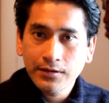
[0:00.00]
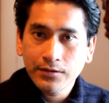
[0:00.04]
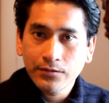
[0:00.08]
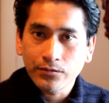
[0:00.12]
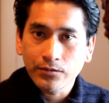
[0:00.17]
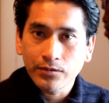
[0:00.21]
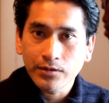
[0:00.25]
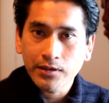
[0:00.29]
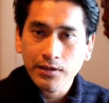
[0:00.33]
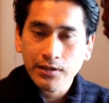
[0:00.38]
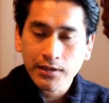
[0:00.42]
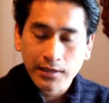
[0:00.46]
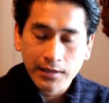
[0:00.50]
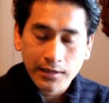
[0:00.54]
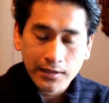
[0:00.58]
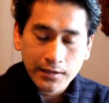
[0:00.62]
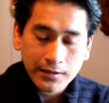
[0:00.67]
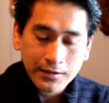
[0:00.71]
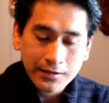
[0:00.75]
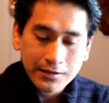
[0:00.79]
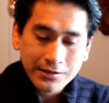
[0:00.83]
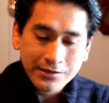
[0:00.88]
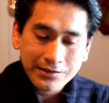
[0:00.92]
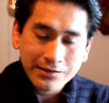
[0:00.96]
really
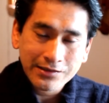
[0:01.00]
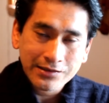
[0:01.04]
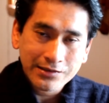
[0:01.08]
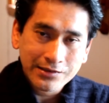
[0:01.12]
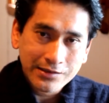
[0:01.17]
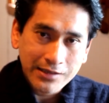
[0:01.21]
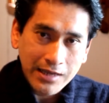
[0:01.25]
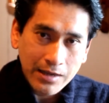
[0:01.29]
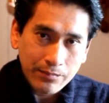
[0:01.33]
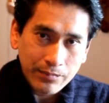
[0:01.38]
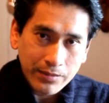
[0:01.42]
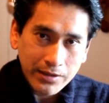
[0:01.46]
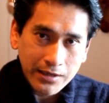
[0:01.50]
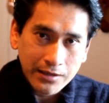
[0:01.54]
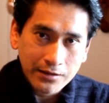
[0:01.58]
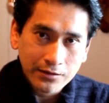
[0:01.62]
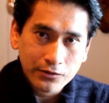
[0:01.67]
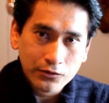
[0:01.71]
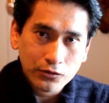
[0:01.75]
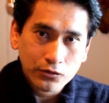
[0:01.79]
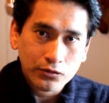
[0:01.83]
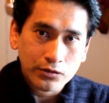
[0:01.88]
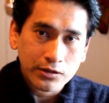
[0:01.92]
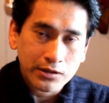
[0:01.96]
step
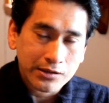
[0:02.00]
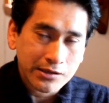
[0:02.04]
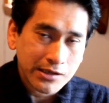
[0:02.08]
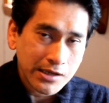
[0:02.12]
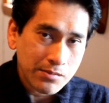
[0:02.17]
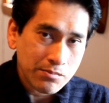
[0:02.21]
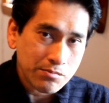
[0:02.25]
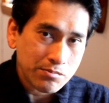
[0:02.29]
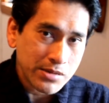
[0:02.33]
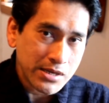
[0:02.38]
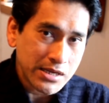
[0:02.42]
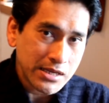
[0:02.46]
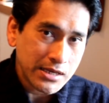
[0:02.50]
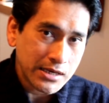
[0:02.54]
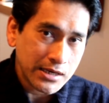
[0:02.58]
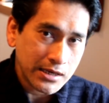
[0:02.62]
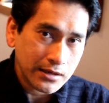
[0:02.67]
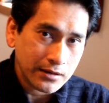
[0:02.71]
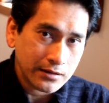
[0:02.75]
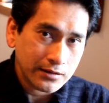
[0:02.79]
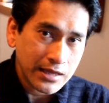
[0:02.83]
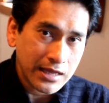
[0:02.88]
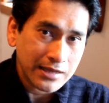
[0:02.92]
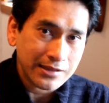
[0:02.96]
into the deep meaning, that